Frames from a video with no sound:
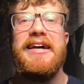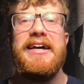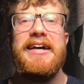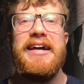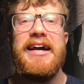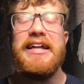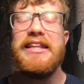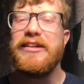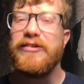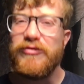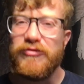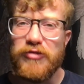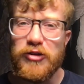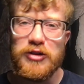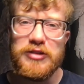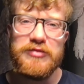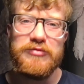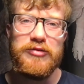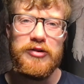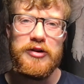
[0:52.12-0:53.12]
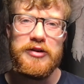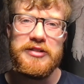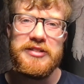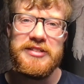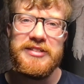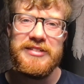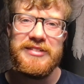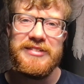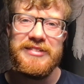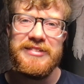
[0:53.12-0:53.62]
at the first
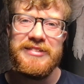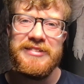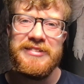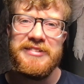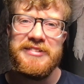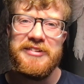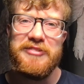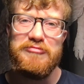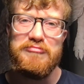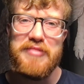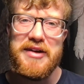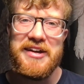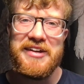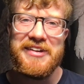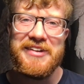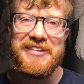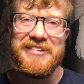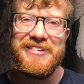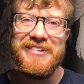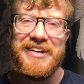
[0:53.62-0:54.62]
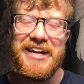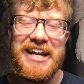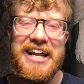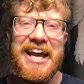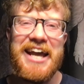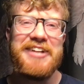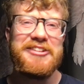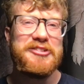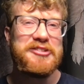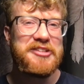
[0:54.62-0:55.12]
verse of Micah, and it
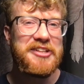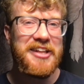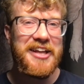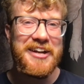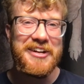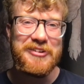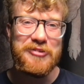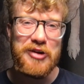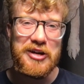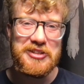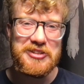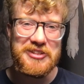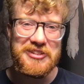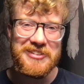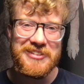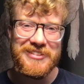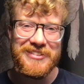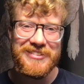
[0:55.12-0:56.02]
answers a lot of questions